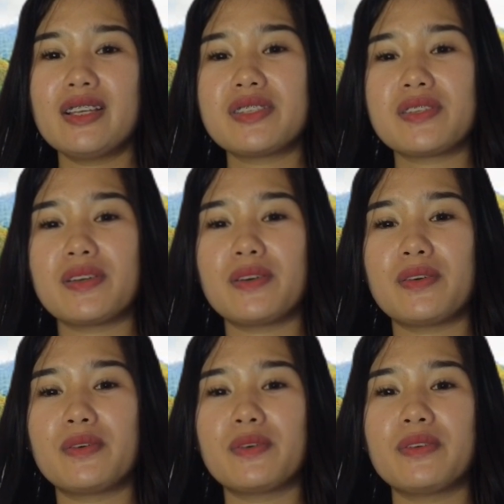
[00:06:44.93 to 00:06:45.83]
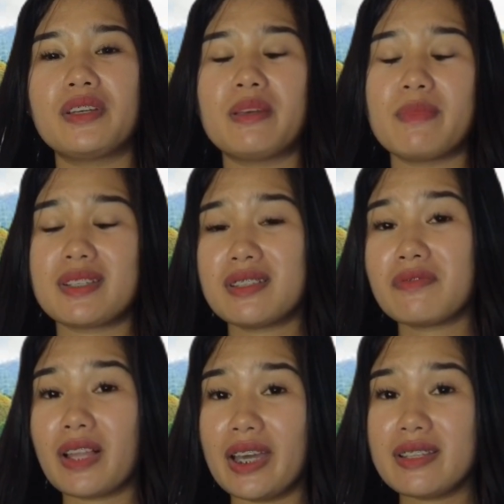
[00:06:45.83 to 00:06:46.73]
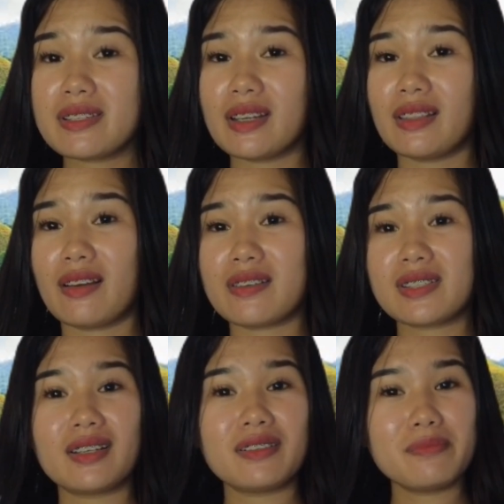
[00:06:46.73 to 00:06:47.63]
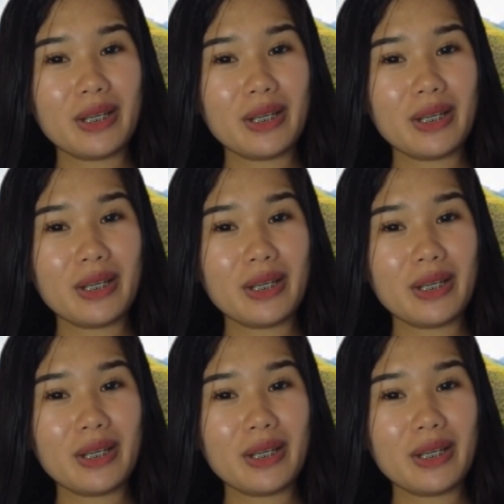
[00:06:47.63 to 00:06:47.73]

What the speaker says: So he missed his flight and lost a lot of